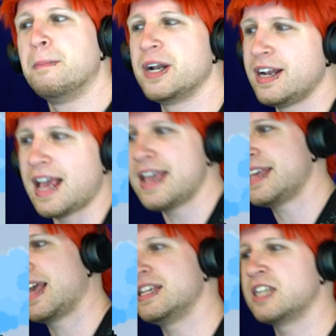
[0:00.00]
But in
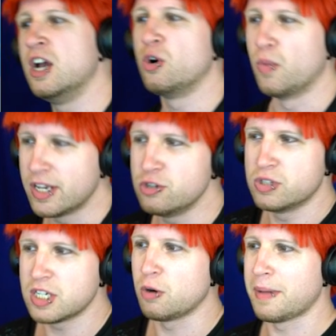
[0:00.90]
any case, when you
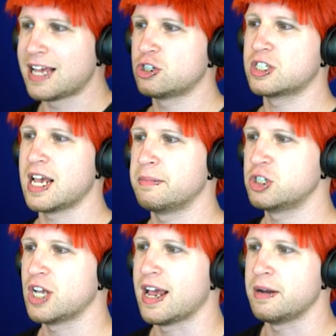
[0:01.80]
deal magic
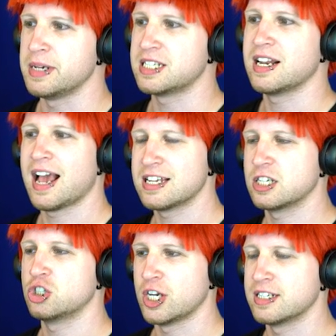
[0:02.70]
damage to enemies, it has
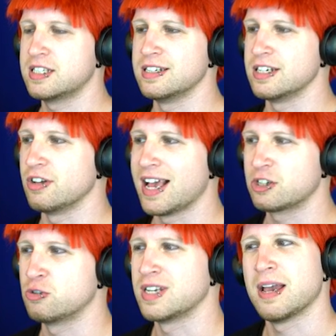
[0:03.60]
a chance to deal
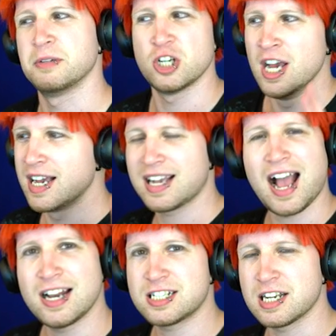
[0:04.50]
extra damage.
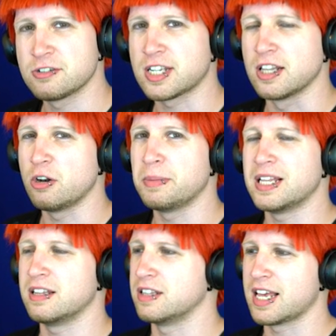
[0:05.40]
Kind of sounds a little
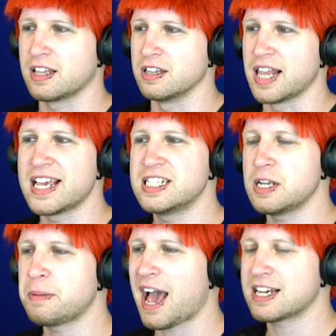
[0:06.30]
bit like a
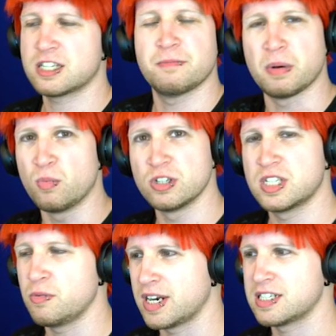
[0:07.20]
lazy passive, but we'll
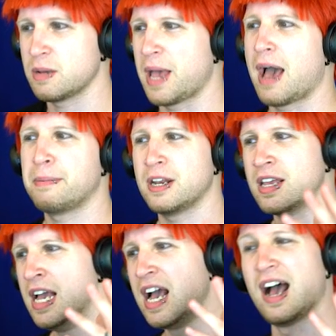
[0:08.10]
see what ends up happening.
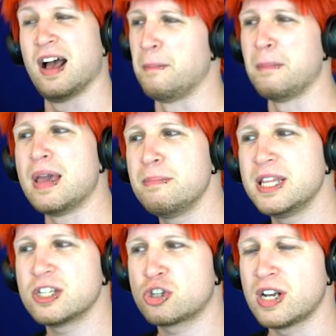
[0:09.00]
Uh, maybe
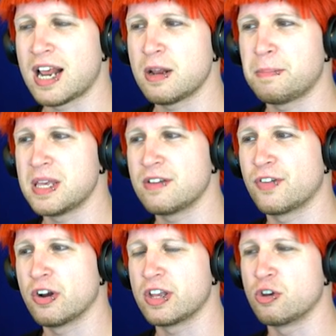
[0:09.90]
this could end up being
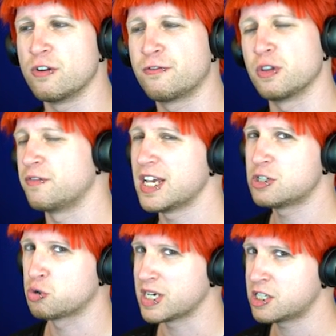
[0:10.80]
very good for the Fae
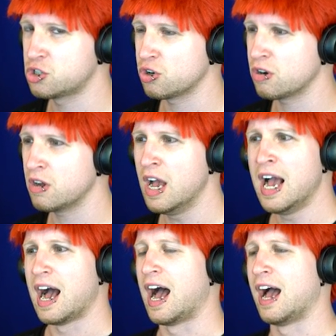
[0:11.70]
Trickster.
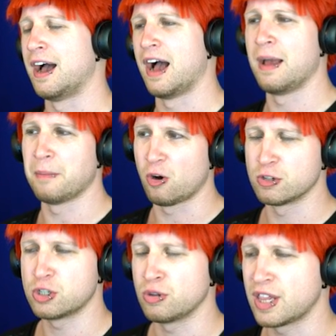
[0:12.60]
Uh, I'm
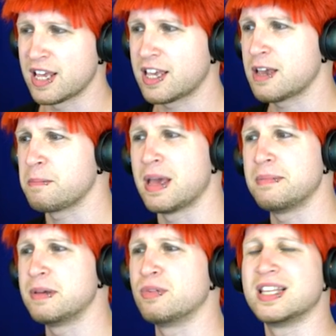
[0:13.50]
also thinking
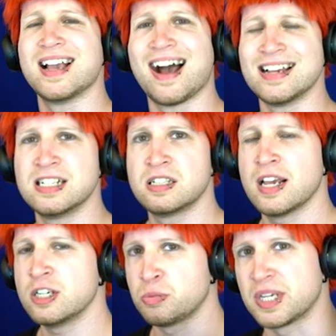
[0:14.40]
maybe with the Ice
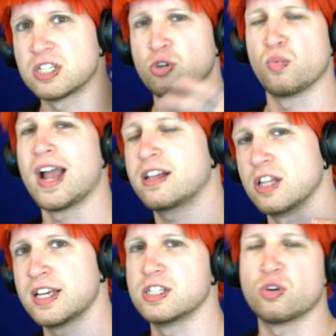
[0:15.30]
Sage, because your right
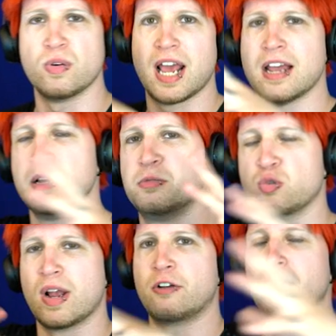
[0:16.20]
click is going to end up
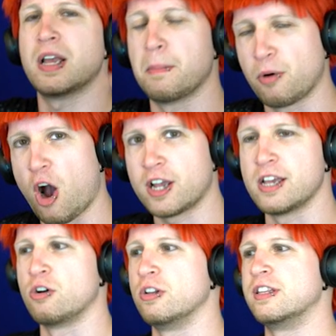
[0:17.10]
triggering and
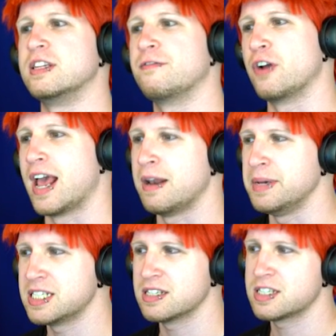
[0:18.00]
proccing all of the different
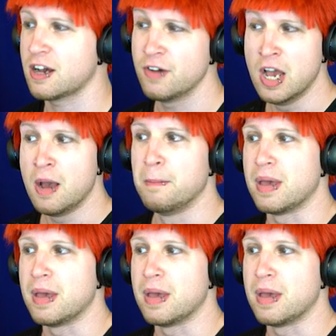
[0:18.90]
enemies and stuff.